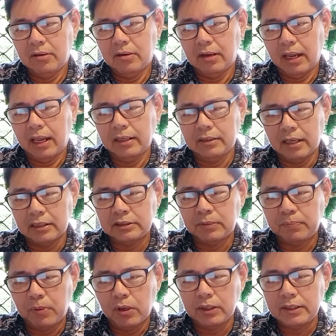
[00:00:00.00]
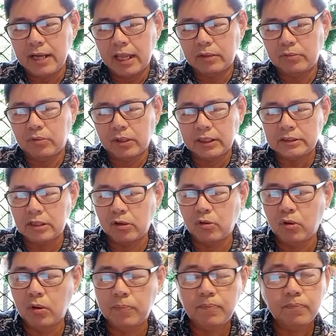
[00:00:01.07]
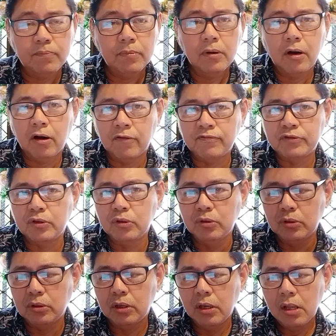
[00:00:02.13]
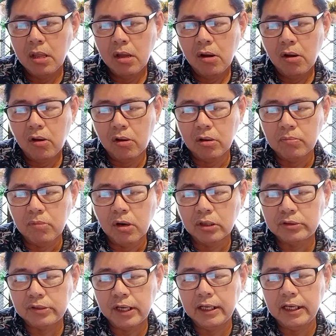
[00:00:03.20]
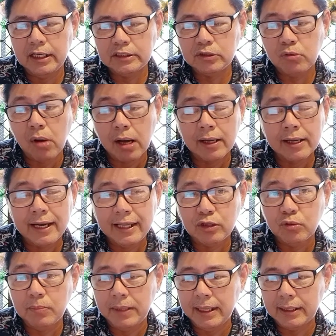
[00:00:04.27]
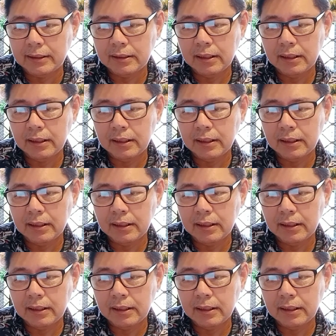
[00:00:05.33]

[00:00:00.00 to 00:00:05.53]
And a support network is a group of 2 or more trainees who agree to meet